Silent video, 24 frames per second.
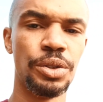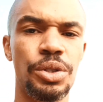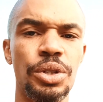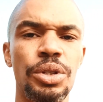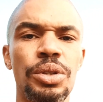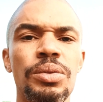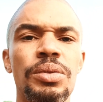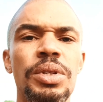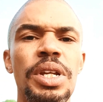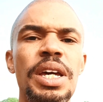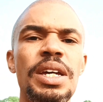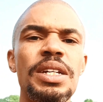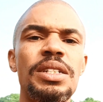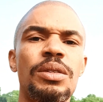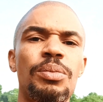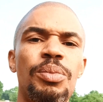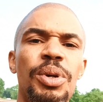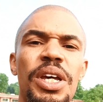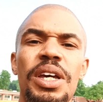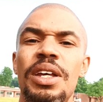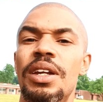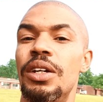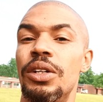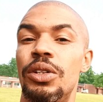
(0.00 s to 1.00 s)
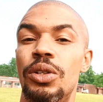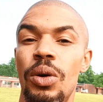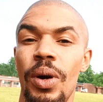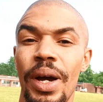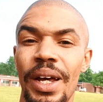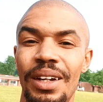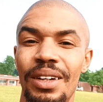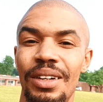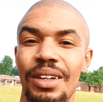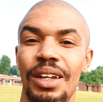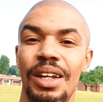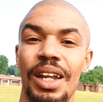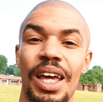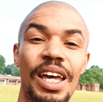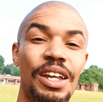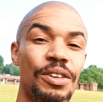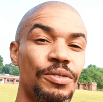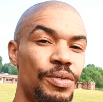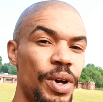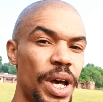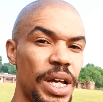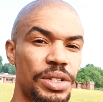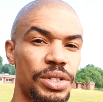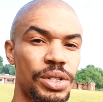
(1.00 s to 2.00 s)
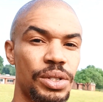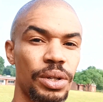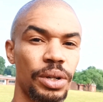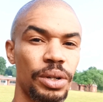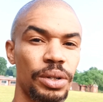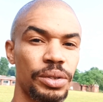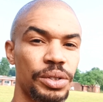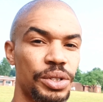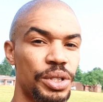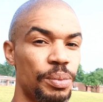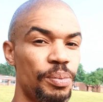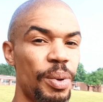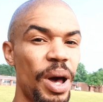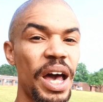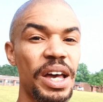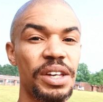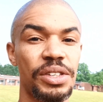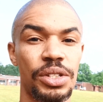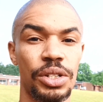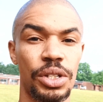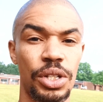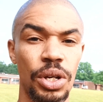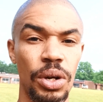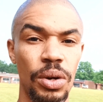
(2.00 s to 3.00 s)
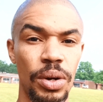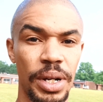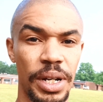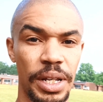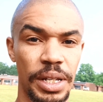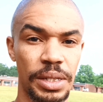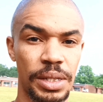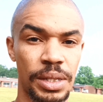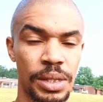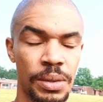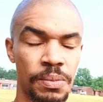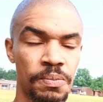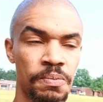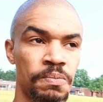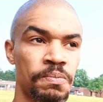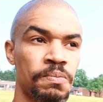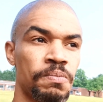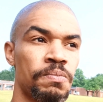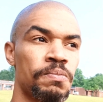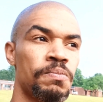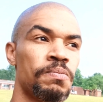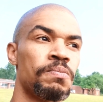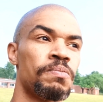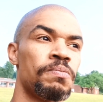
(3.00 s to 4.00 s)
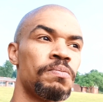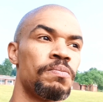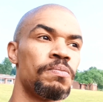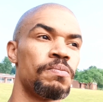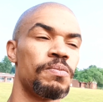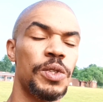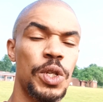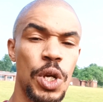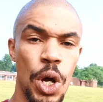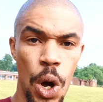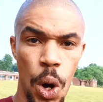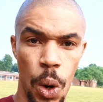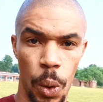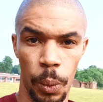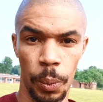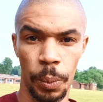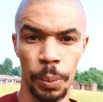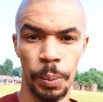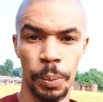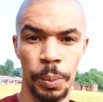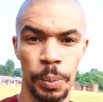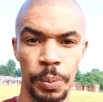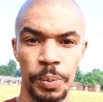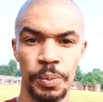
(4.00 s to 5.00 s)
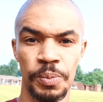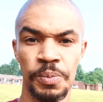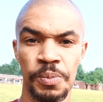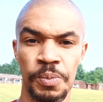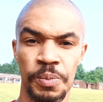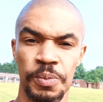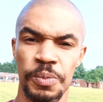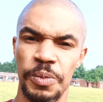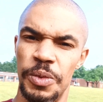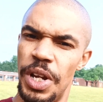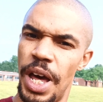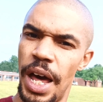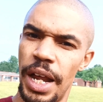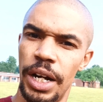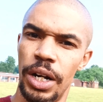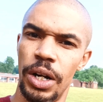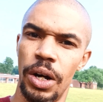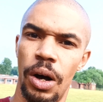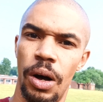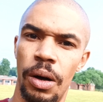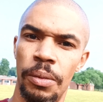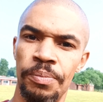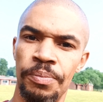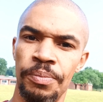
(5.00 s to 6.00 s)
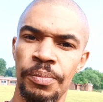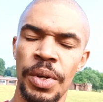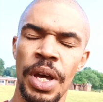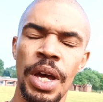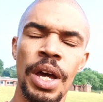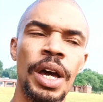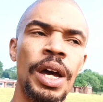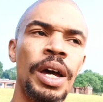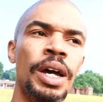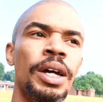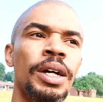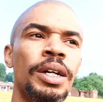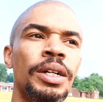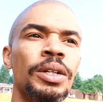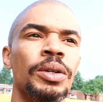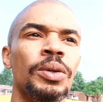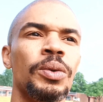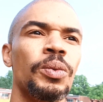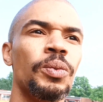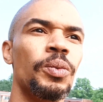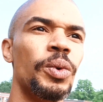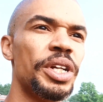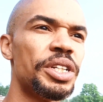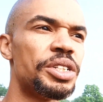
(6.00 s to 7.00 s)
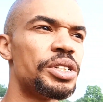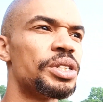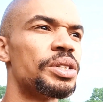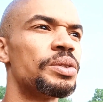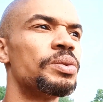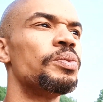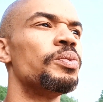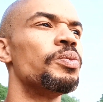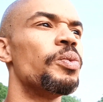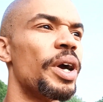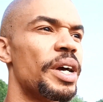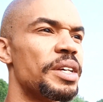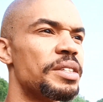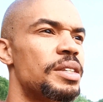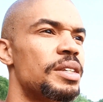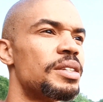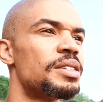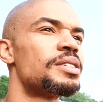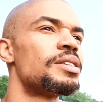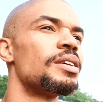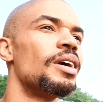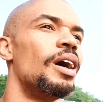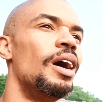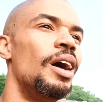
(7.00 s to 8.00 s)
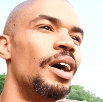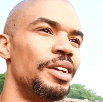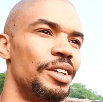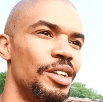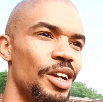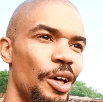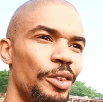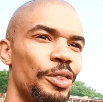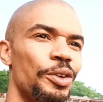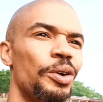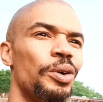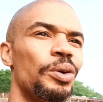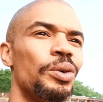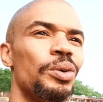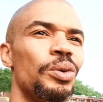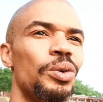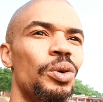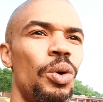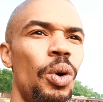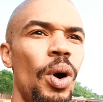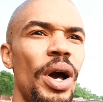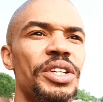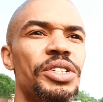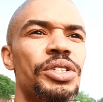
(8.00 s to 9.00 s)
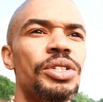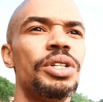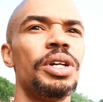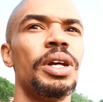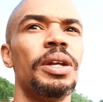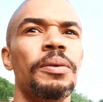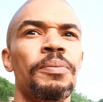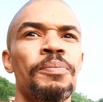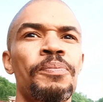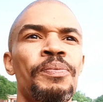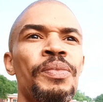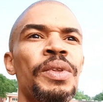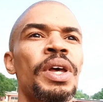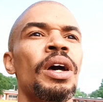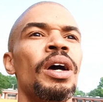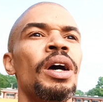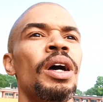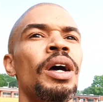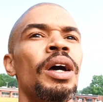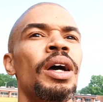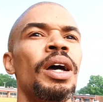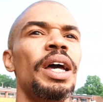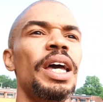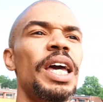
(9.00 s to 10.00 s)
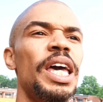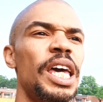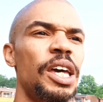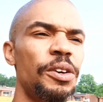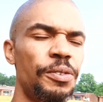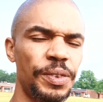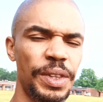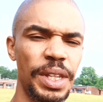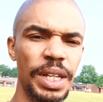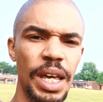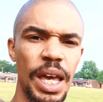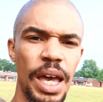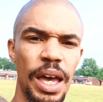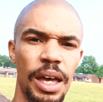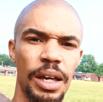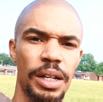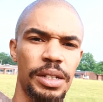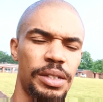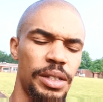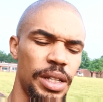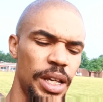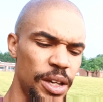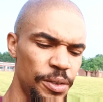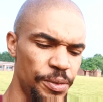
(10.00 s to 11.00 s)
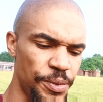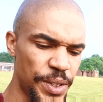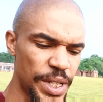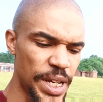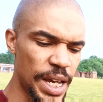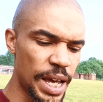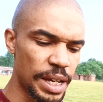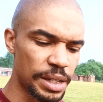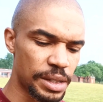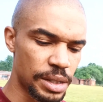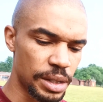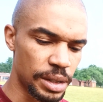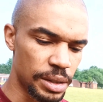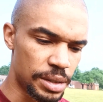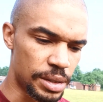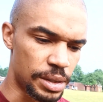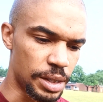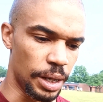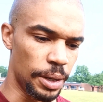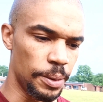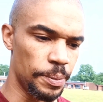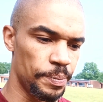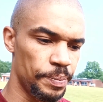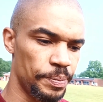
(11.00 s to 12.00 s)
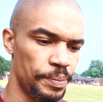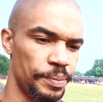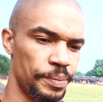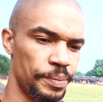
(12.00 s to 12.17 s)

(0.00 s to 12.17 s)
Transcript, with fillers: do you need to be an accredited investor to buy securities? No, not at all. Which raises another question. If the, if the S E C